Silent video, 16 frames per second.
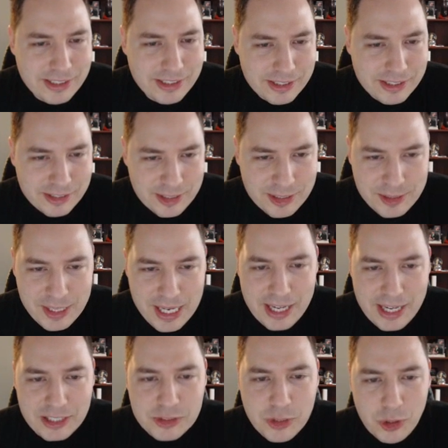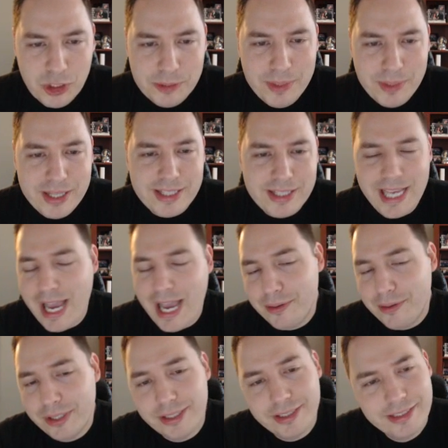We got a Golem on the
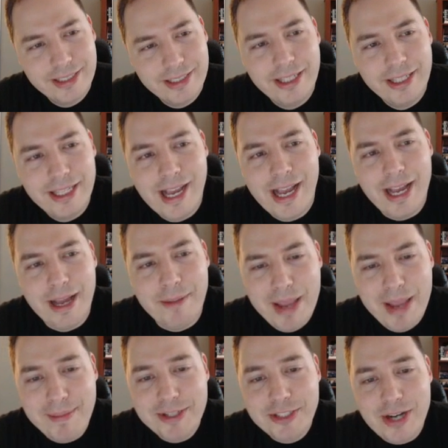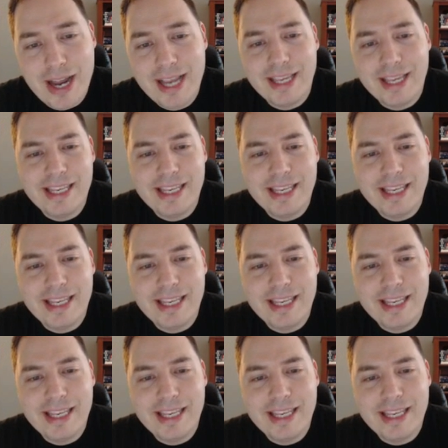tower, a Baby Dragon,